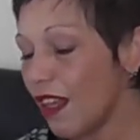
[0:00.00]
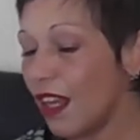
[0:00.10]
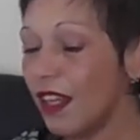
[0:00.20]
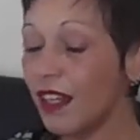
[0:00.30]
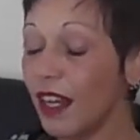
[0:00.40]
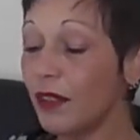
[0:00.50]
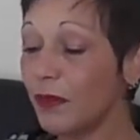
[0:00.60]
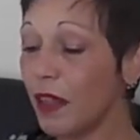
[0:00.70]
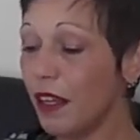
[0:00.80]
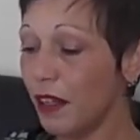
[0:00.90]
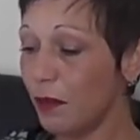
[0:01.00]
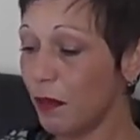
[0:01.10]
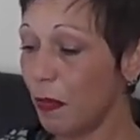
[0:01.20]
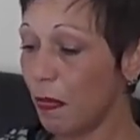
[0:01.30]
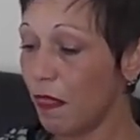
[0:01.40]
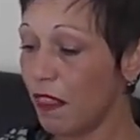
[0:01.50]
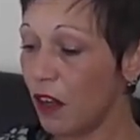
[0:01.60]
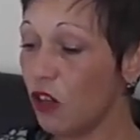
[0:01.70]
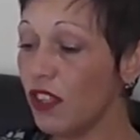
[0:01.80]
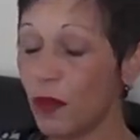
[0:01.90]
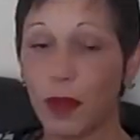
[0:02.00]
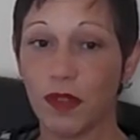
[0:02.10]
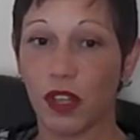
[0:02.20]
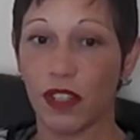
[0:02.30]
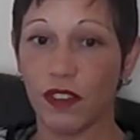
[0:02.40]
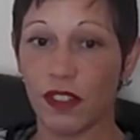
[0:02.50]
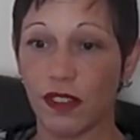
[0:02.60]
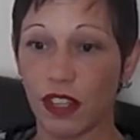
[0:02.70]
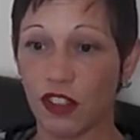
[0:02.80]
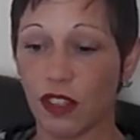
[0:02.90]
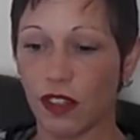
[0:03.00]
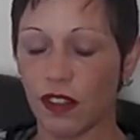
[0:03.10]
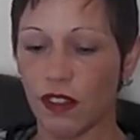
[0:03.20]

Anyhow, on their website there is such thing